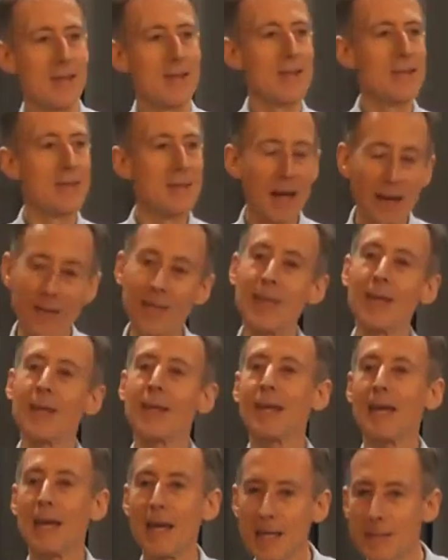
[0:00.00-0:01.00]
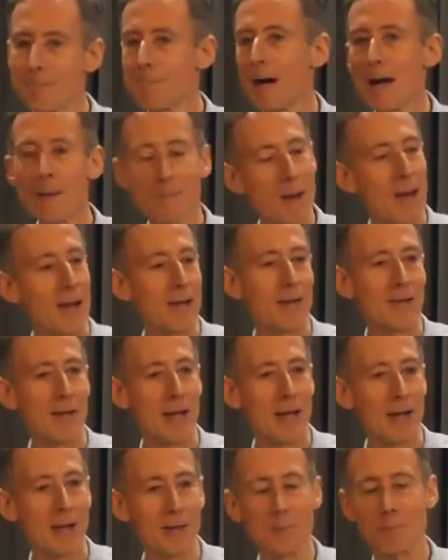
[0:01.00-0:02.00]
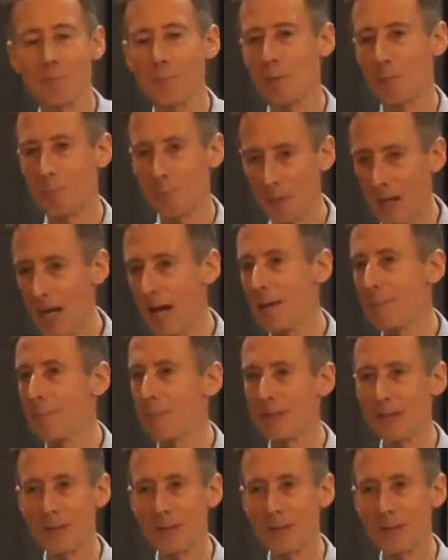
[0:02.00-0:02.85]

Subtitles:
Nothing in my background prepared me